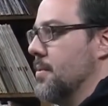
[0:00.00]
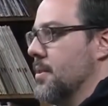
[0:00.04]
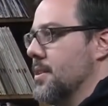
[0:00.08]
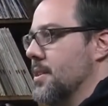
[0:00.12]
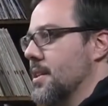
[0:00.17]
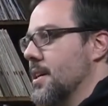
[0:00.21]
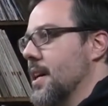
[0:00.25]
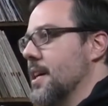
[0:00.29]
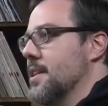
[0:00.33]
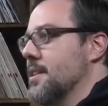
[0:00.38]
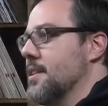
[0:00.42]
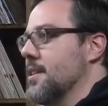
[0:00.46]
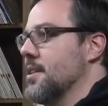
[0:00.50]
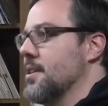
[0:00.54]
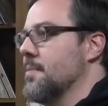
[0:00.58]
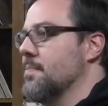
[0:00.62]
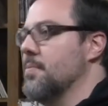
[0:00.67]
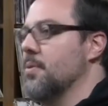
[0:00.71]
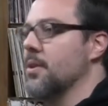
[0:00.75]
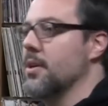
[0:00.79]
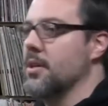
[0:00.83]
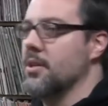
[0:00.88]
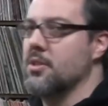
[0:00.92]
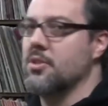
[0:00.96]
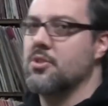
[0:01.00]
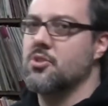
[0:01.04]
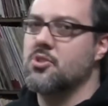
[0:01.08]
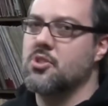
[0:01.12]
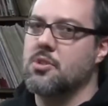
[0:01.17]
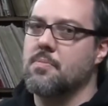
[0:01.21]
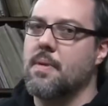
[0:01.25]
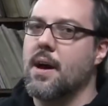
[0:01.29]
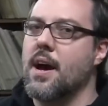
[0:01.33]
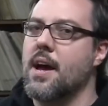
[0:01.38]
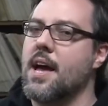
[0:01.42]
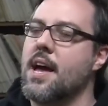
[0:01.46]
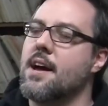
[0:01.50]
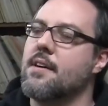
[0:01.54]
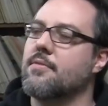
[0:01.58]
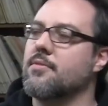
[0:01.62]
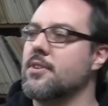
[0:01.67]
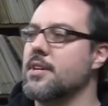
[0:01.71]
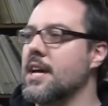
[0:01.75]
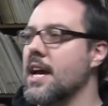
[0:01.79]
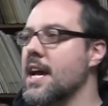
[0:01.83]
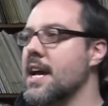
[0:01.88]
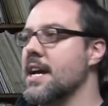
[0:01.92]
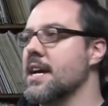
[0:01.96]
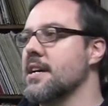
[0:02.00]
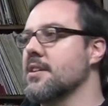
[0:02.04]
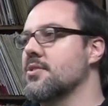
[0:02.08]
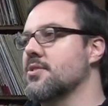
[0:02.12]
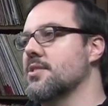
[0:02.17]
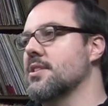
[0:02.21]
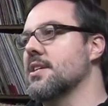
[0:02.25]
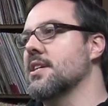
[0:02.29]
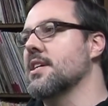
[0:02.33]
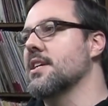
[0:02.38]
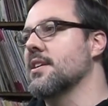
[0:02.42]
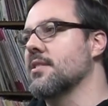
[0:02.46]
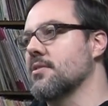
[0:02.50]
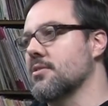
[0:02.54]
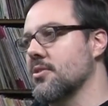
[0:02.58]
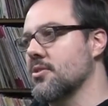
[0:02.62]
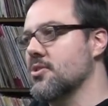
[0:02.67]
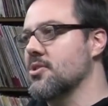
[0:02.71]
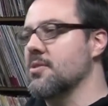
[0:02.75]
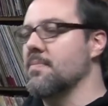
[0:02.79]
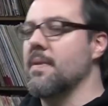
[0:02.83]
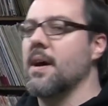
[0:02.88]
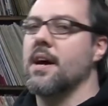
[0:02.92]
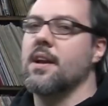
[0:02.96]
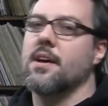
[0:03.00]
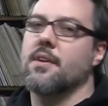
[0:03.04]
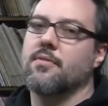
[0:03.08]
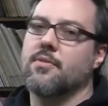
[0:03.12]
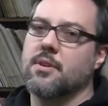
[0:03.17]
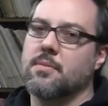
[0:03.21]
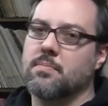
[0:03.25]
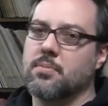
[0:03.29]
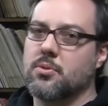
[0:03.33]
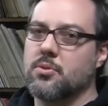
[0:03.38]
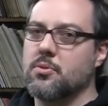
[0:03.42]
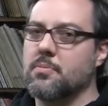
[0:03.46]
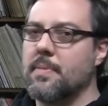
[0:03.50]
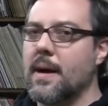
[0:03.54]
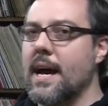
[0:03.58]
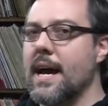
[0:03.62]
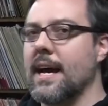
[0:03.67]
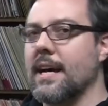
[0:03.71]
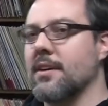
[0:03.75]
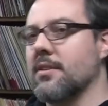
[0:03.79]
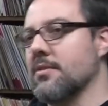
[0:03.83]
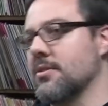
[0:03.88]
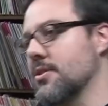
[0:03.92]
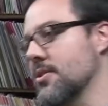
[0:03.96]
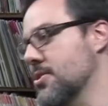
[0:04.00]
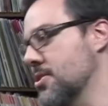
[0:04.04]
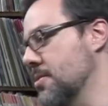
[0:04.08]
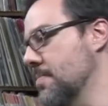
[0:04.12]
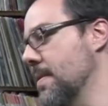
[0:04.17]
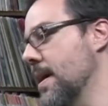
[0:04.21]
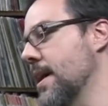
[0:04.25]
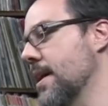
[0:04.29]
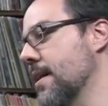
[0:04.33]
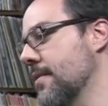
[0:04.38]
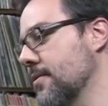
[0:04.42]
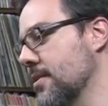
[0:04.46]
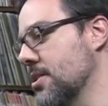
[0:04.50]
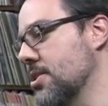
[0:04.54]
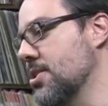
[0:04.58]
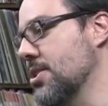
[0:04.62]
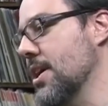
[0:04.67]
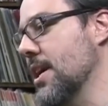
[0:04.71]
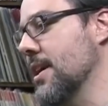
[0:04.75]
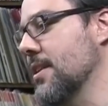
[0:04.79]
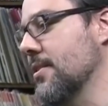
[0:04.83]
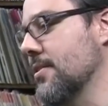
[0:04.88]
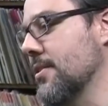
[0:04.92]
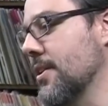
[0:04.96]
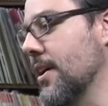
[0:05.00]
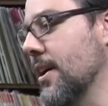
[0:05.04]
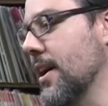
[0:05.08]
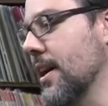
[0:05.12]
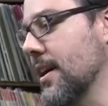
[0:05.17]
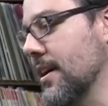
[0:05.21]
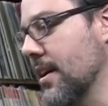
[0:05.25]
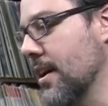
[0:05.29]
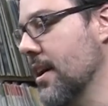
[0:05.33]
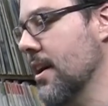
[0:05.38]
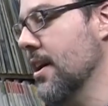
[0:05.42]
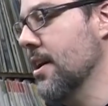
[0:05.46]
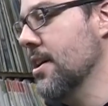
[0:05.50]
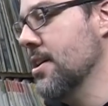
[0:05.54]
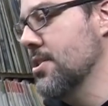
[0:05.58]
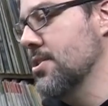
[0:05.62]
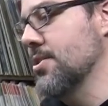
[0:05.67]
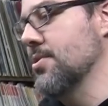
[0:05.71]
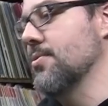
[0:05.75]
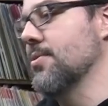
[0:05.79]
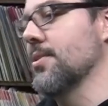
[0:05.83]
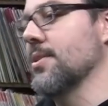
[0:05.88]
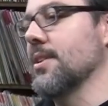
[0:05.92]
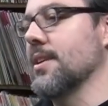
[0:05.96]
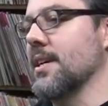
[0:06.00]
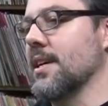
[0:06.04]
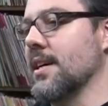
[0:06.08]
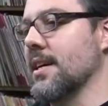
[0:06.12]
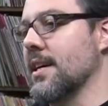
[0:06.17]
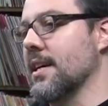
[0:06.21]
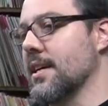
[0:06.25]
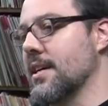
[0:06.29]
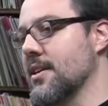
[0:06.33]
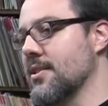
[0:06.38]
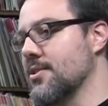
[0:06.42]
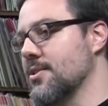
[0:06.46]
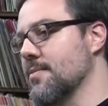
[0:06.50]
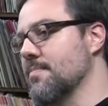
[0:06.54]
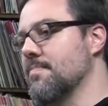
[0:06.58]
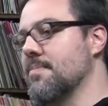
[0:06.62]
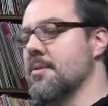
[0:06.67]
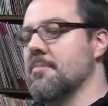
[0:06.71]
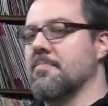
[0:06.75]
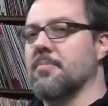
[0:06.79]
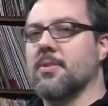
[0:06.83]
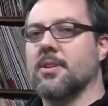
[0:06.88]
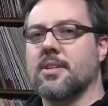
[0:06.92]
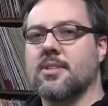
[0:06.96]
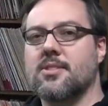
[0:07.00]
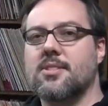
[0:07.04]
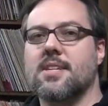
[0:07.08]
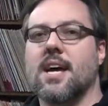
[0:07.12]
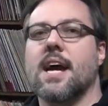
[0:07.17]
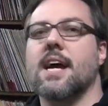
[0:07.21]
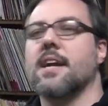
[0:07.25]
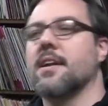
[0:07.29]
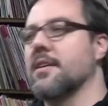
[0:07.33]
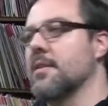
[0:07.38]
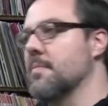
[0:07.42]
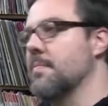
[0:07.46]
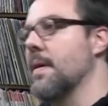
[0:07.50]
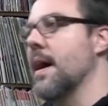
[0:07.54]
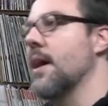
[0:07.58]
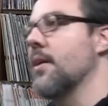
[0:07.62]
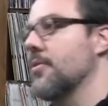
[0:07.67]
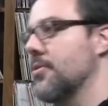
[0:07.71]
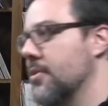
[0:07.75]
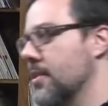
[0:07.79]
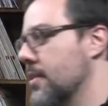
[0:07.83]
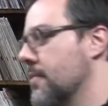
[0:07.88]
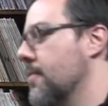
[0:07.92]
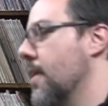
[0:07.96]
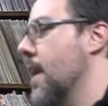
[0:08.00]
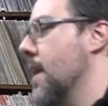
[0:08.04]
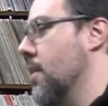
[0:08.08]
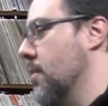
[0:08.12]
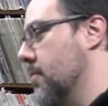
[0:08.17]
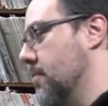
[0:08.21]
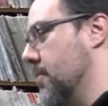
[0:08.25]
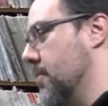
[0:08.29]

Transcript: but the idea to put in just about every ASD or just about every Blueback or just about every Shaded Dog should really get some people excited about the vinyl